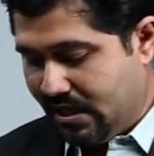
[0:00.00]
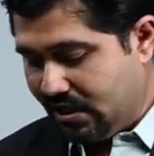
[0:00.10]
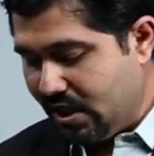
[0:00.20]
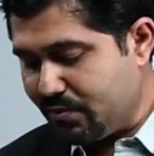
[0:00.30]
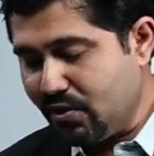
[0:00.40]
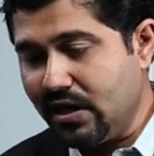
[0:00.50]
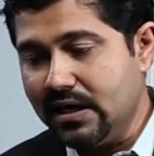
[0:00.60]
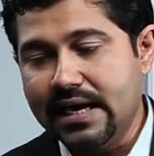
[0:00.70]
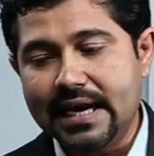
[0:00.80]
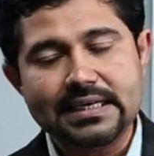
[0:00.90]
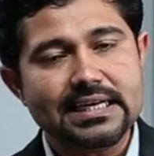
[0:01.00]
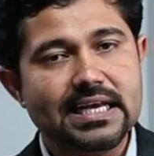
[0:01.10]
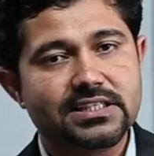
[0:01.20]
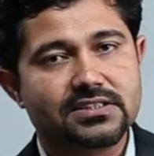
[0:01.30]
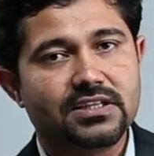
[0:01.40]
Now if you
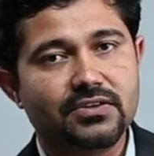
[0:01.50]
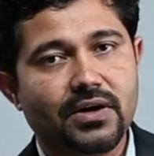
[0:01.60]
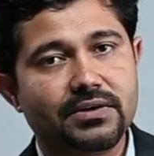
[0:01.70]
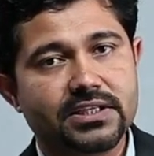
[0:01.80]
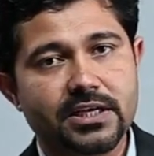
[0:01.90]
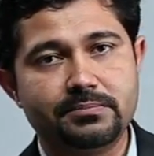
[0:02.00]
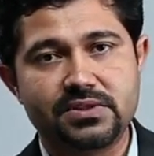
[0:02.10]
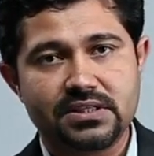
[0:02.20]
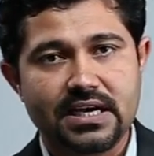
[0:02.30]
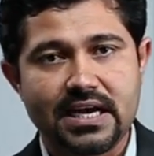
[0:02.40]
analyze your ribs